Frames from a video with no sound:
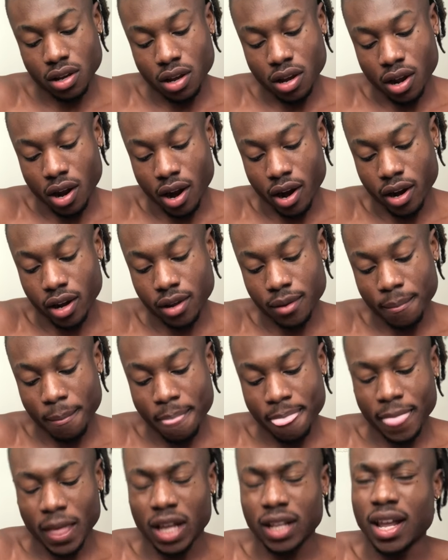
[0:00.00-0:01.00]
All right?
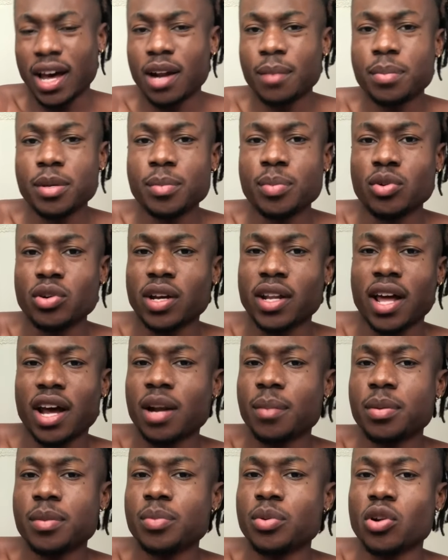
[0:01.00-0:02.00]
A lot of people
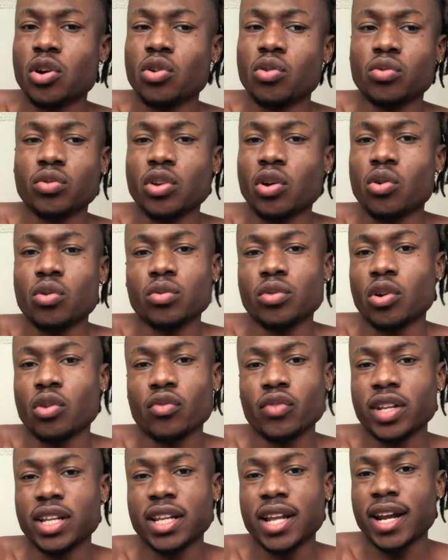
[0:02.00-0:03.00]
don't
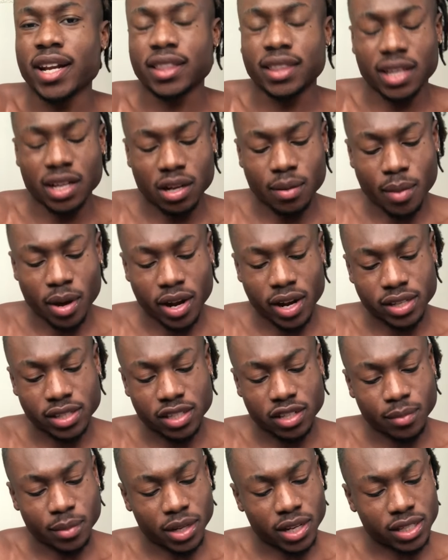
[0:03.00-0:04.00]
really like to think about that stuff,
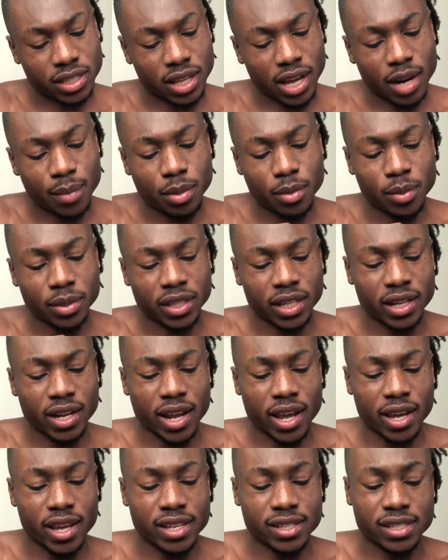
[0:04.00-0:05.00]
because a lot of people think
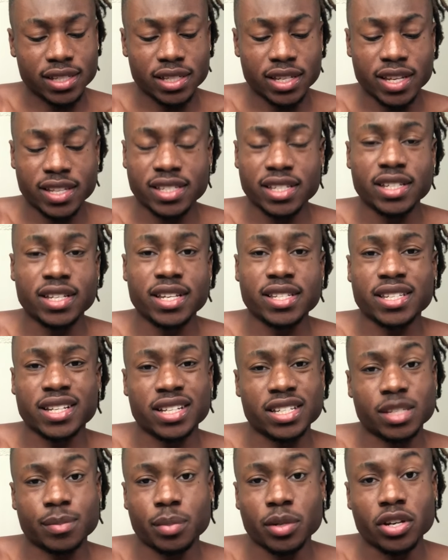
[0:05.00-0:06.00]
that it's a
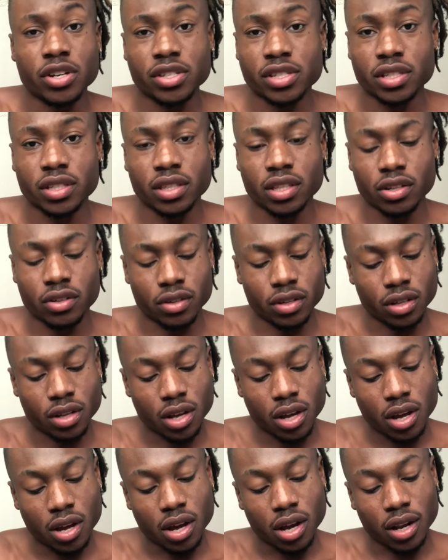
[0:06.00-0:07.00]
conspiracy theory.
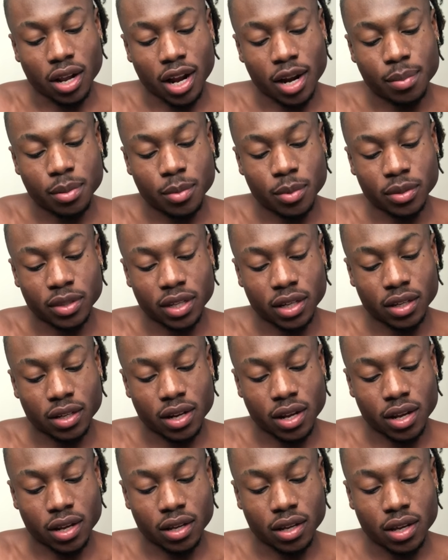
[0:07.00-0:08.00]
A lot of people think
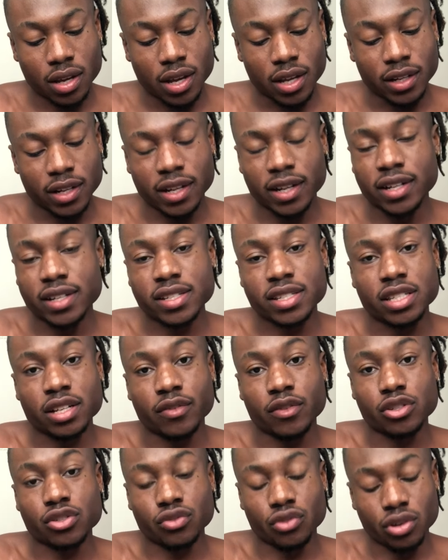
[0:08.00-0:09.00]
that none of this stuff
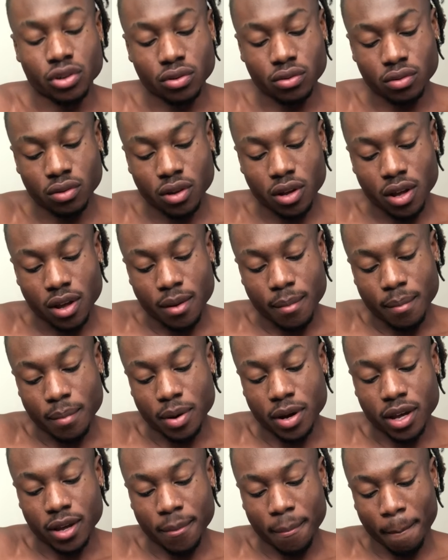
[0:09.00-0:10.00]
is real,
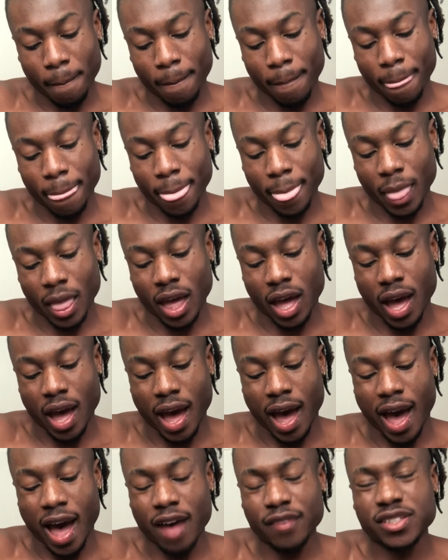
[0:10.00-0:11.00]
but
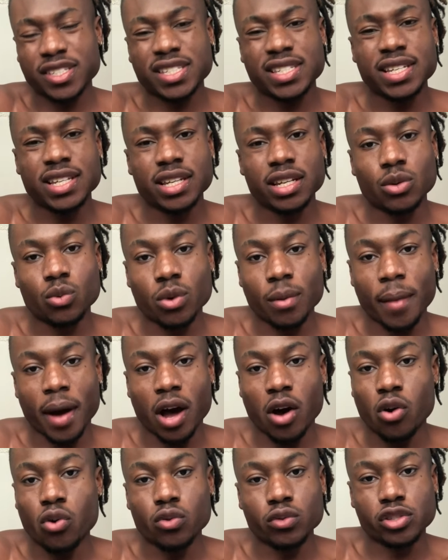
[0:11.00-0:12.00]
I've seen it with my
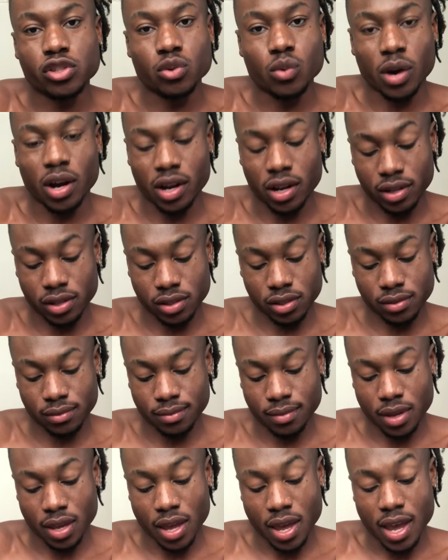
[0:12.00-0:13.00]
own two eyes,
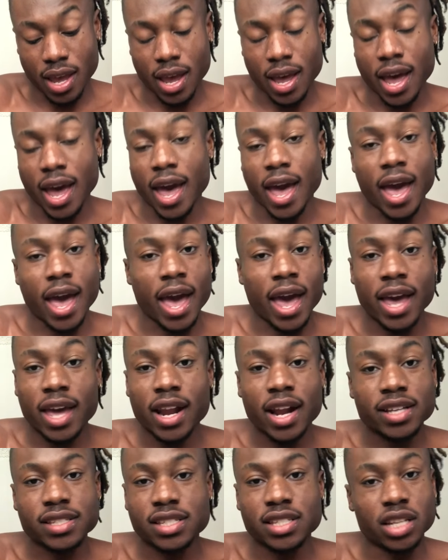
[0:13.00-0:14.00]
and
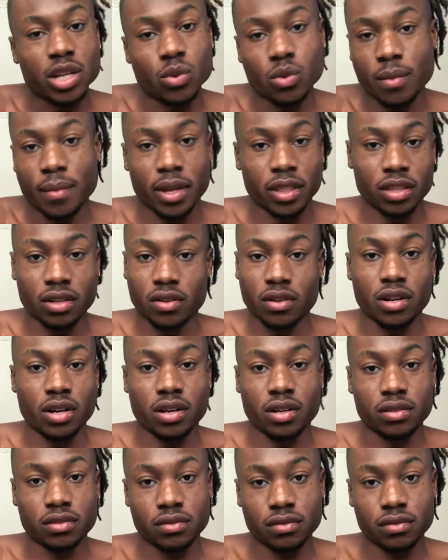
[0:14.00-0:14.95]
I've seen it with my third eye. You know